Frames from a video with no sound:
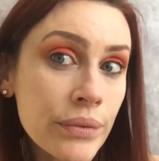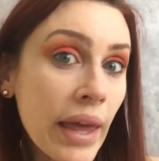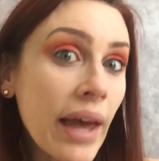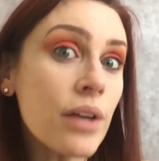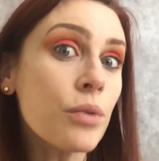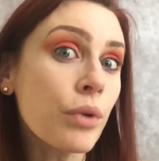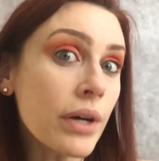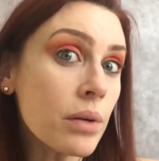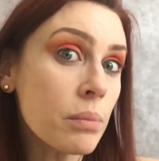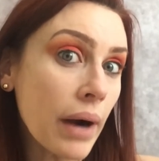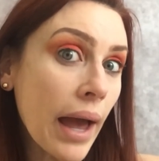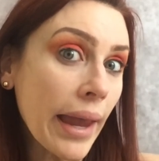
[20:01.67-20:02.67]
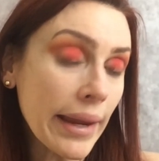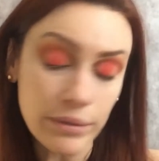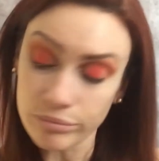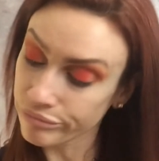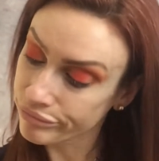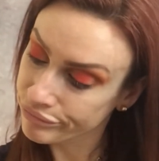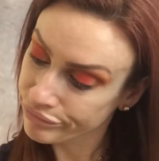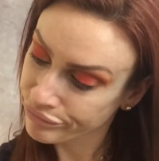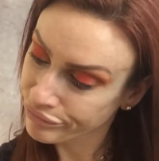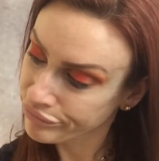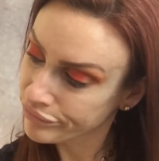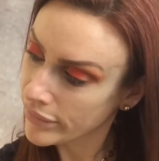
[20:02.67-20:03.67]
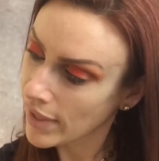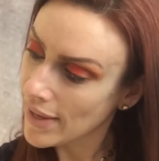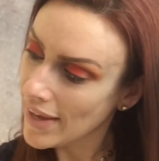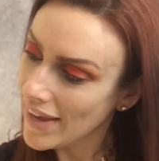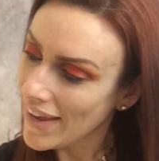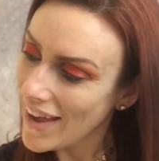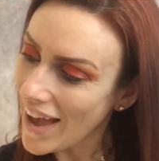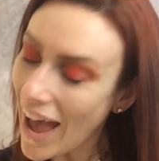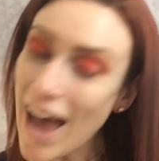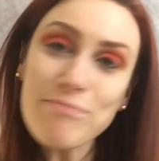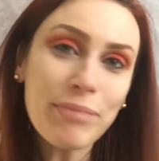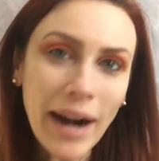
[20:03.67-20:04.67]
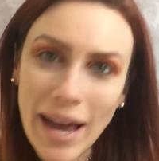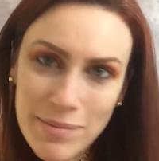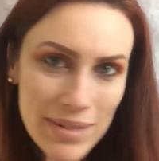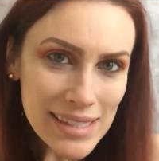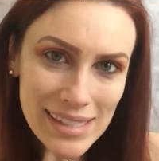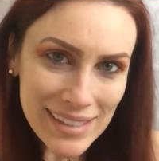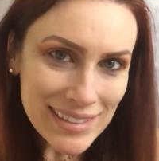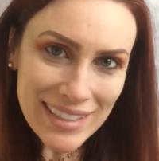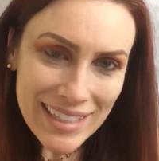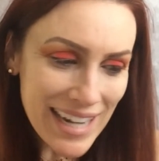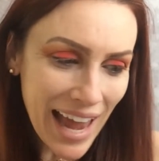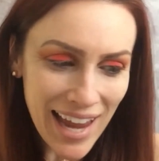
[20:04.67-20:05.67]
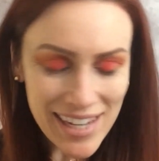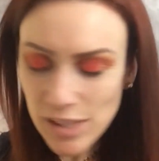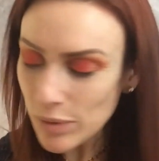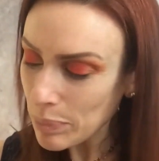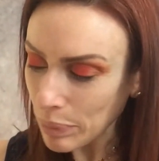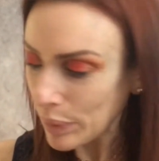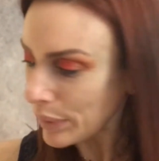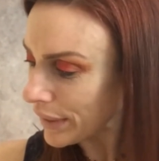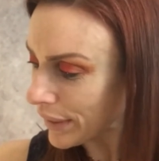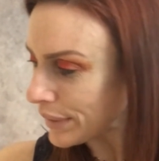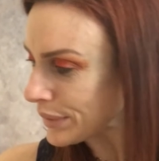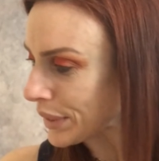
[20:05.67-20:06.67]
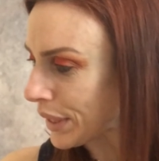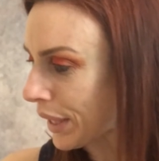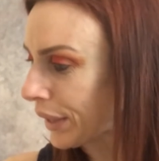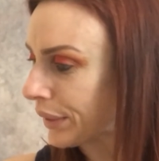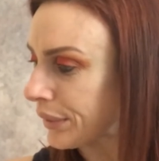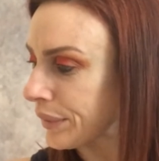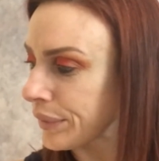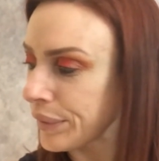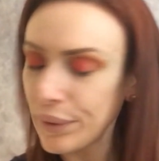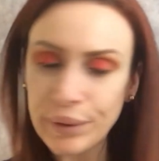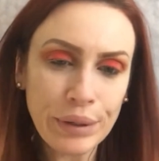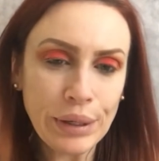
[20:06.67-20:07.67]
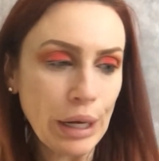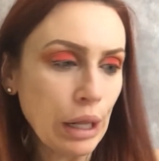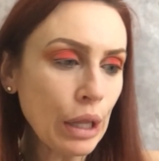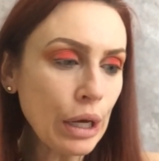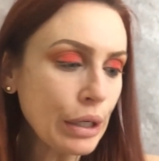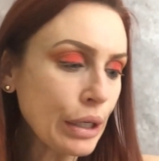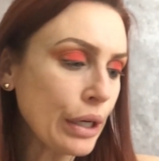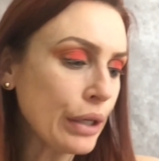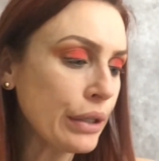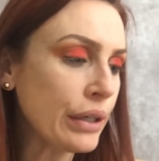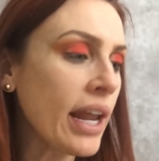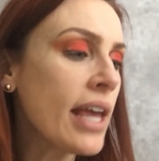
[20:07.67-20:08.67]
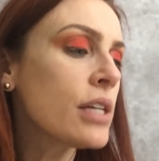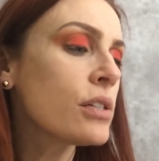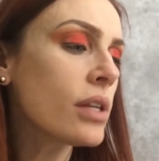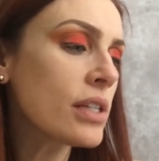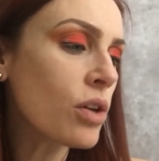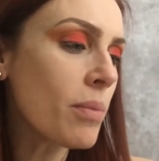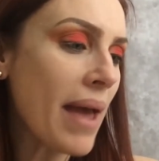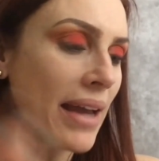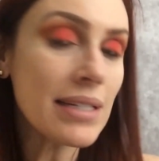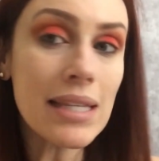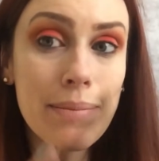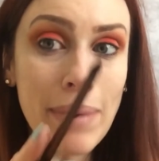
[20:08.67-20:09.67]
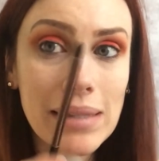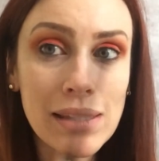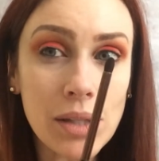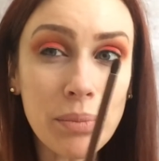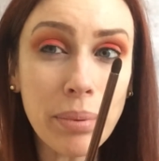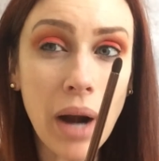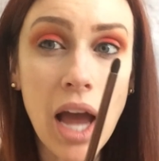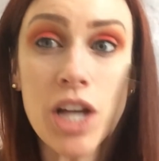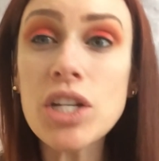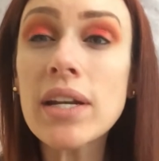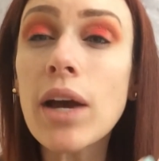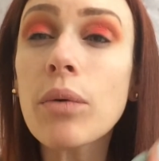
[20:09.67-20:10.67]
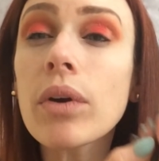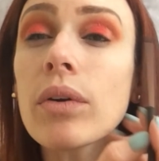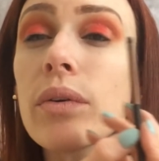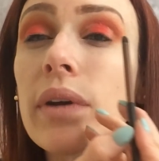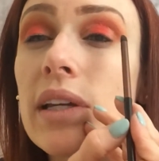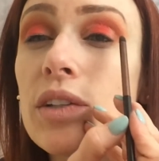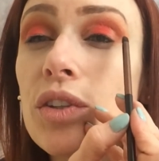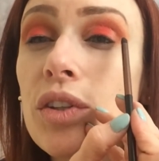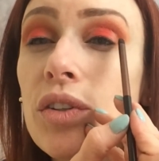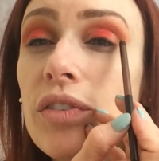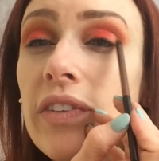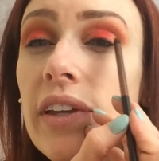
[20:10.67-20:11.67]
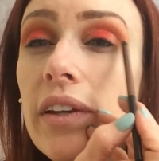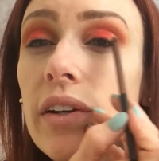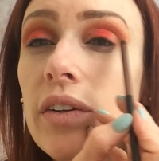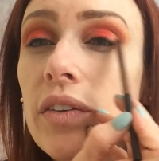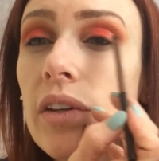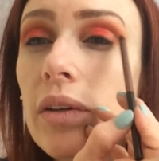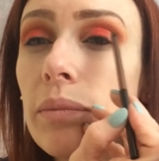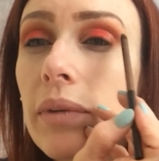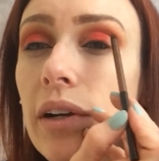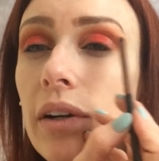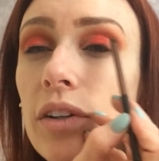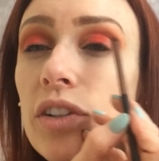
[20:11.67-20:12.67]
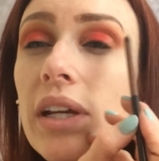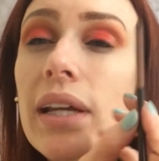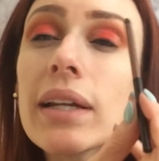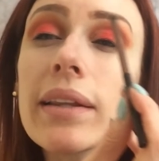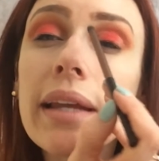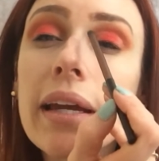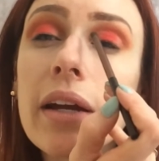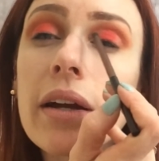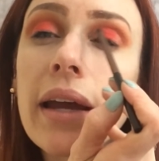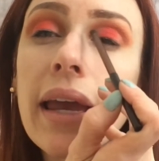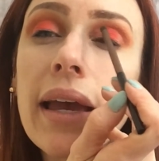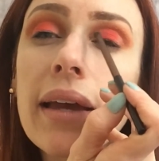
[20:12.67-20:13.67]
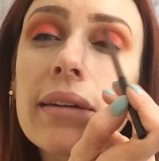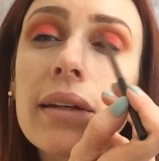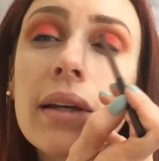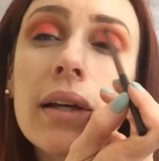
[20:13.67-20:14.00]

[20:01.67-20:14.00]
That was real bright. I promise it'll look nice. We'll pull it all together. It'll look good. So let's go back to the pencil brush, and now we're going to feather some darker shade in there and